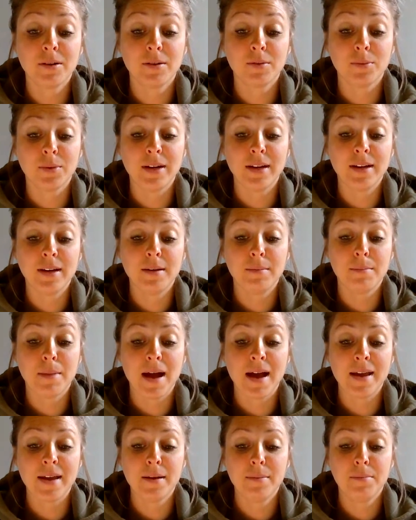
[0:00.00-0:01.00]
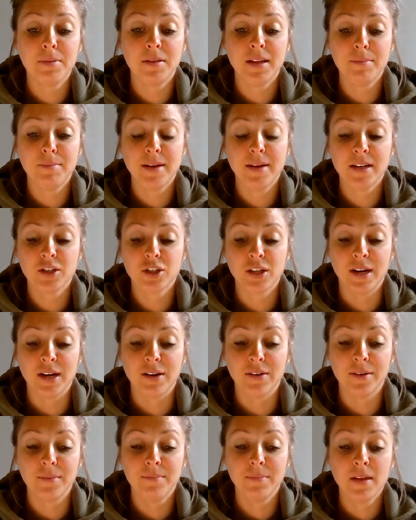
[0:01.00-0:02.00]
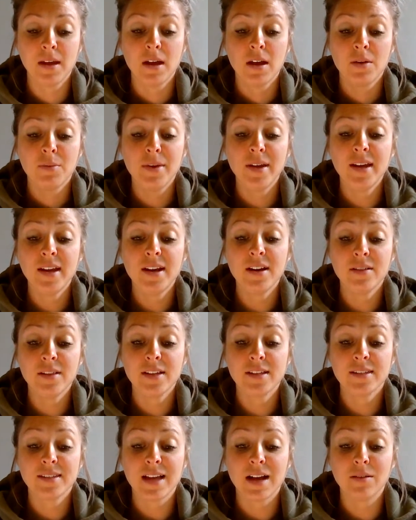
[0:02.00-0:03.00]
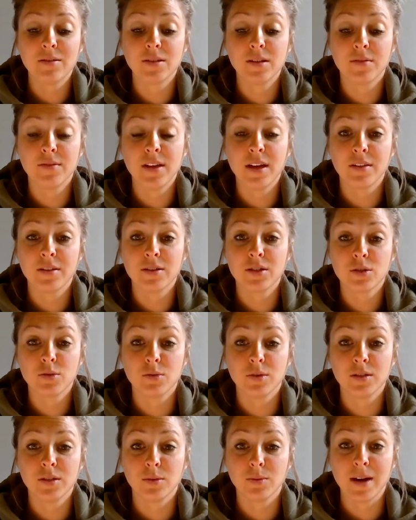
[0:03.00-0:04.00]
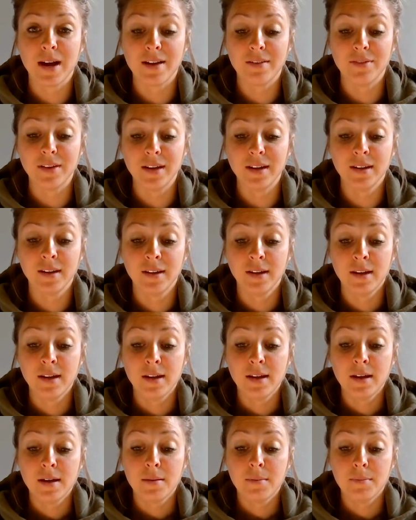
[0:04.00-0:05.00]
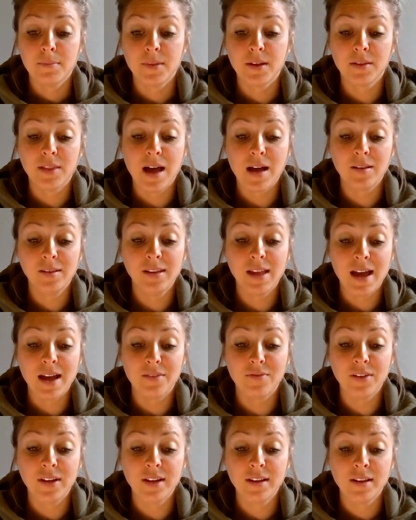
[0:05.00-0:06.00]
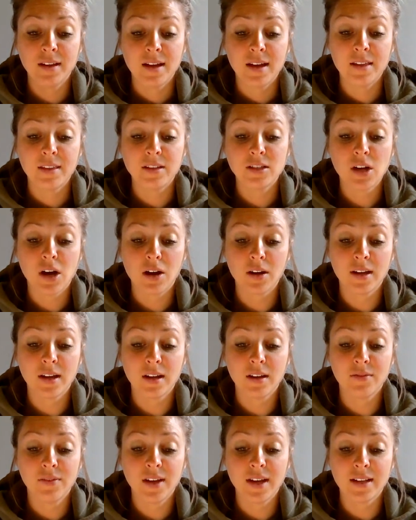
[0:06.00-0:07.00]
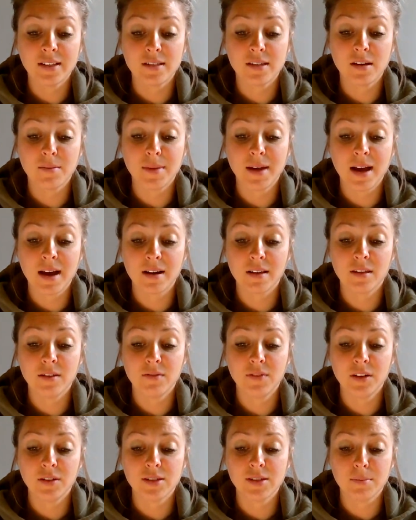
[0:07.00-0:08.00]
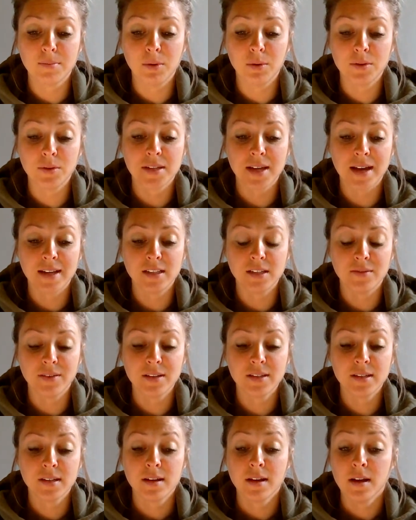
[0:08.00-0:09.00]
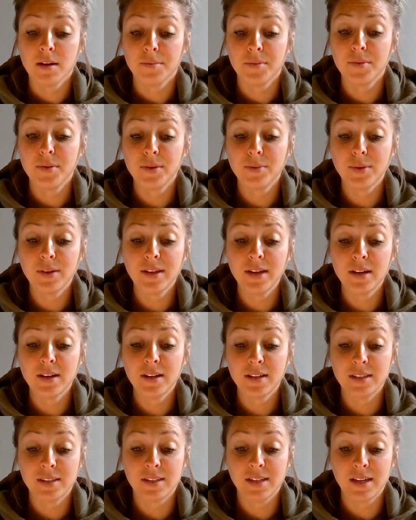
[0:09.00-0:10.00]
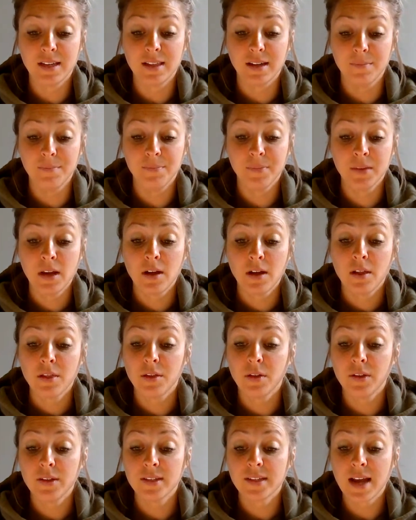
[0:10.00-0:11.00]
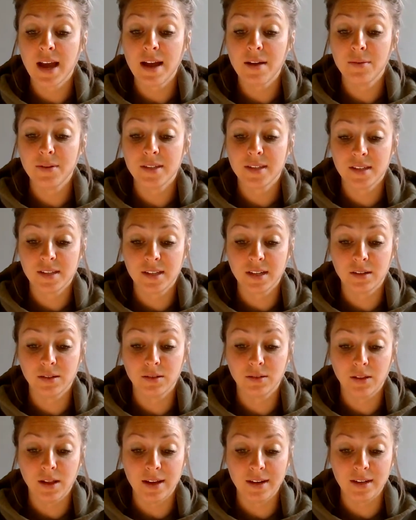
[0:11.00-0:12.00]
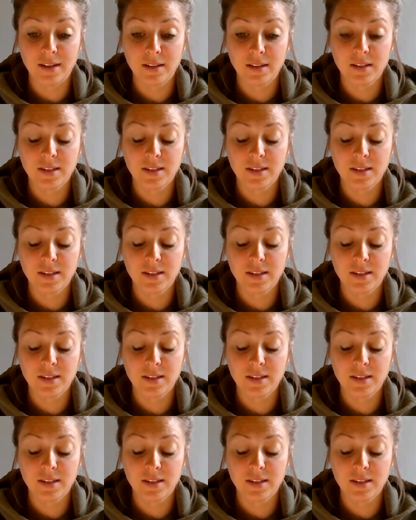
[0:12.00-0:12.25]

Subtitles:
and Reed and Maya played Pictionary. We could hear the sounds of the other schools arriving, the loud laughing and the talking of kids coming out of the fields on both sides of us. But we really couldn't see them, though the sky was still light.